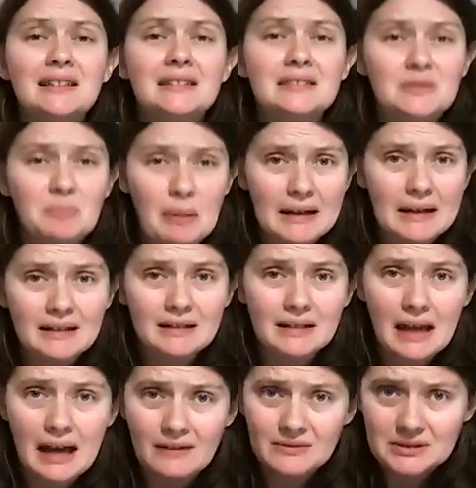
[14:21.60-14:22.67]
Spike
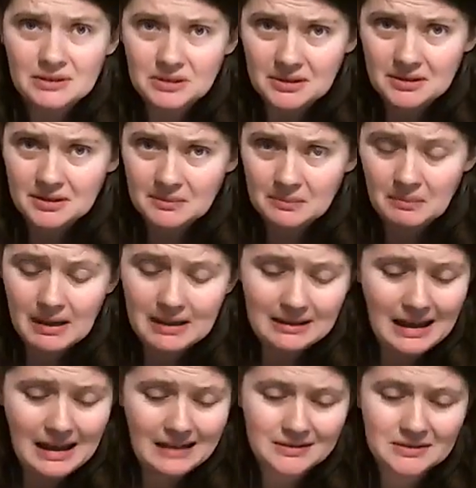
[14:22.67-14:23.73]
lavender, my
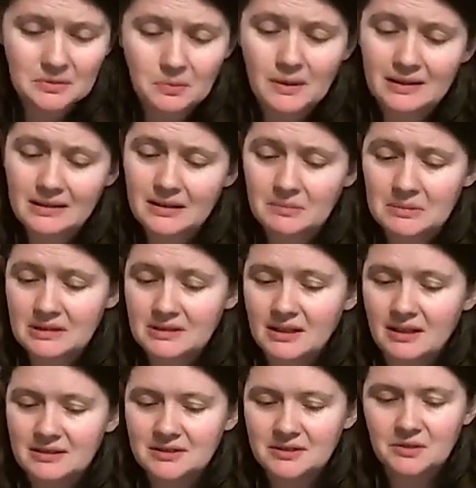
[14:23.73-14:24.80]
last one that I'm going to
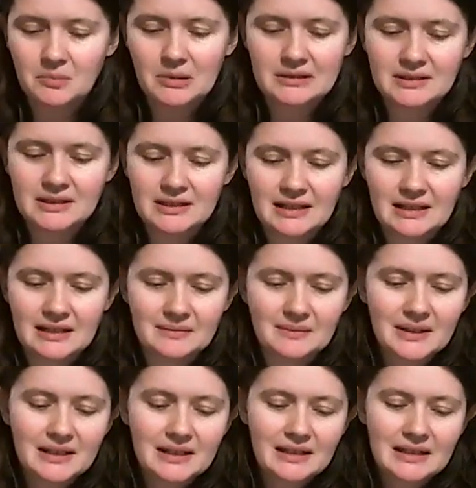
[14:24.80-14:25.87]
talk to you about today.
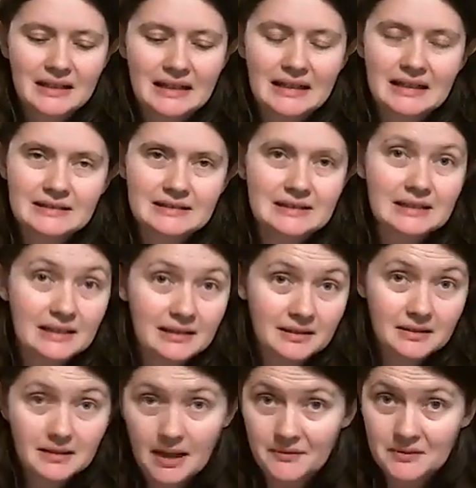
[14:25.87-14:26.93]
It's in the
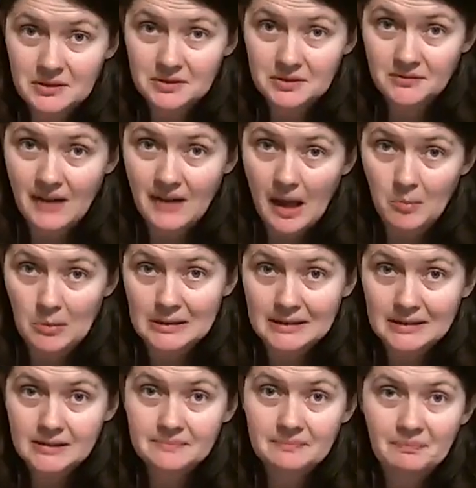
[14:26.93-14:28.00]
lavender
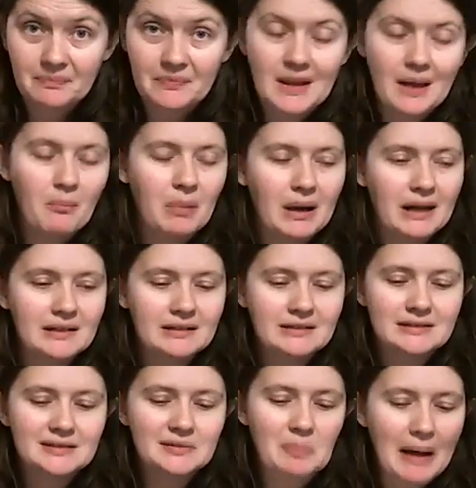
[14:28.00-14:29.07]
family, but
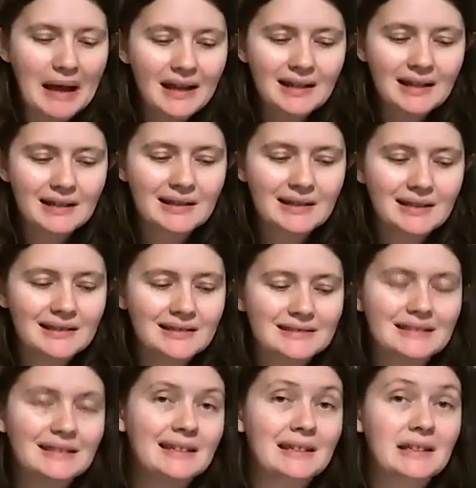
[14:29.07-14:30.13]
spike is
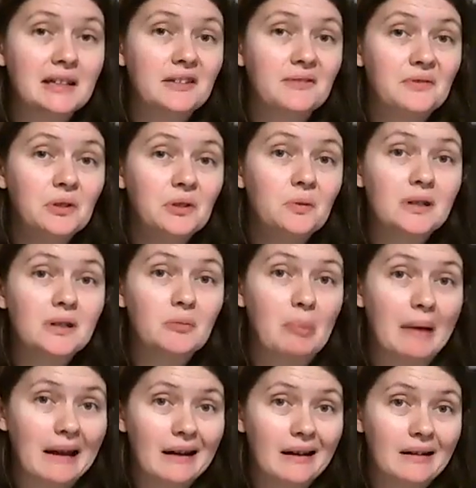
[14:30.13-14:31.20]
like if you could
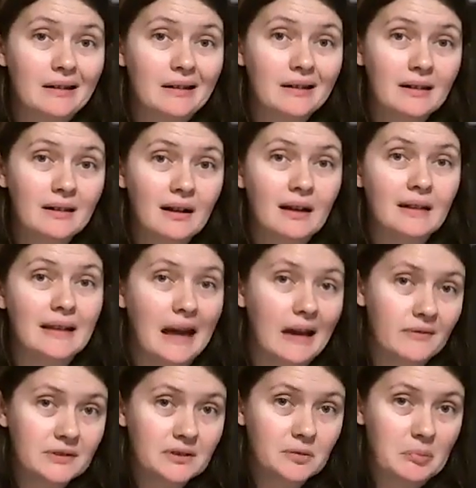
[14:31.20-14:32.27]
pair a
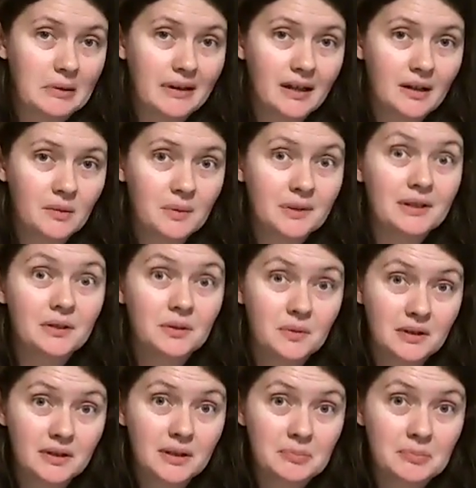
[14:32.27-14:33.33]
lavender plant with a
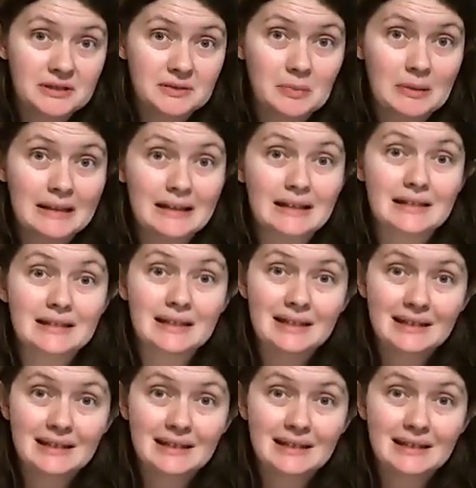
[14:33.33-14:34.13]
eucalyptus plant